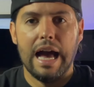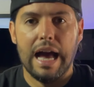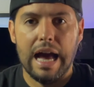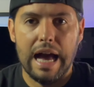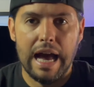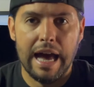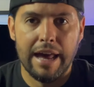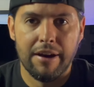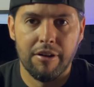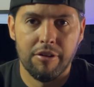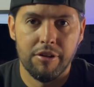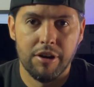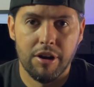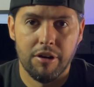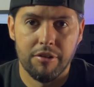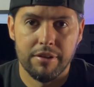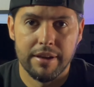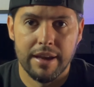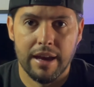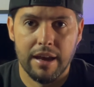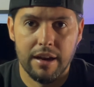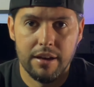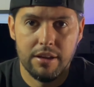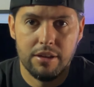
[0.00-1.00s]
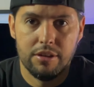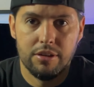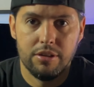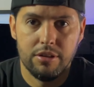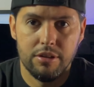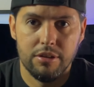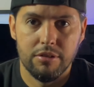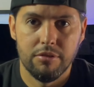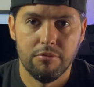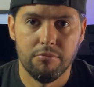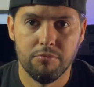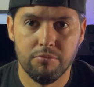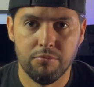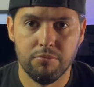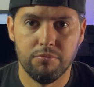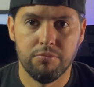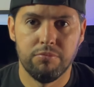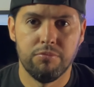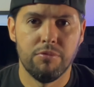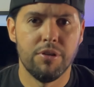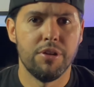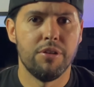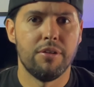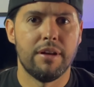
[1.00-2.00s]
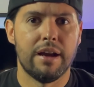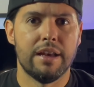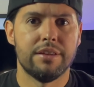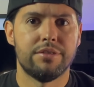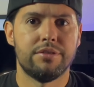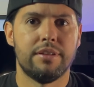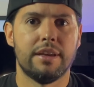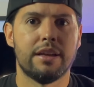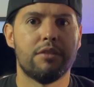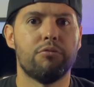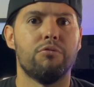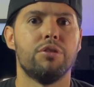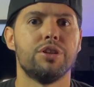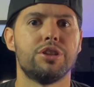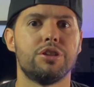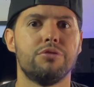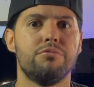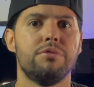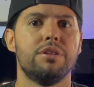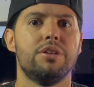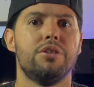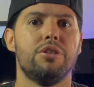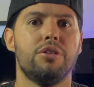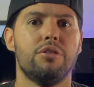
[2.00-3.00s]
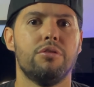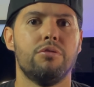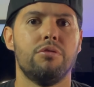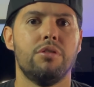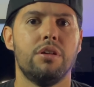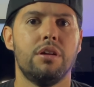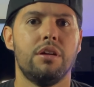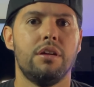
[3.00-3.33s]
I don't know yet. What do you guys think? What should we do